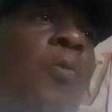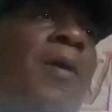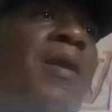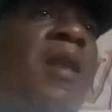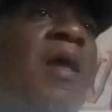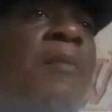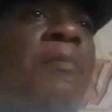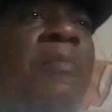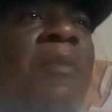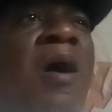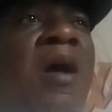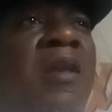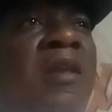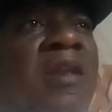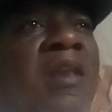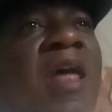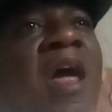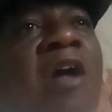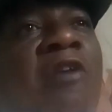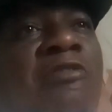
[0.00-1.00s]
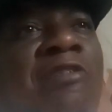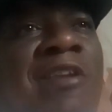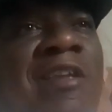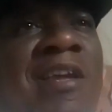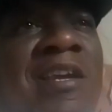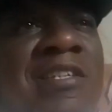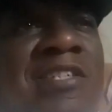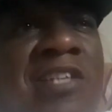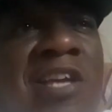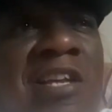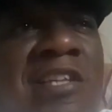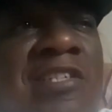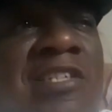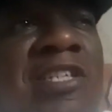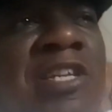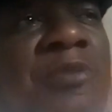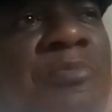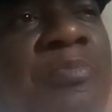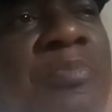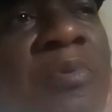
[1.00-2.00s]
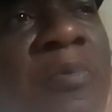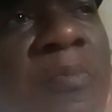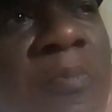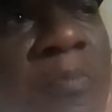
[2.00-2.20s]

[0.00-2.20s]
when a man in a relationship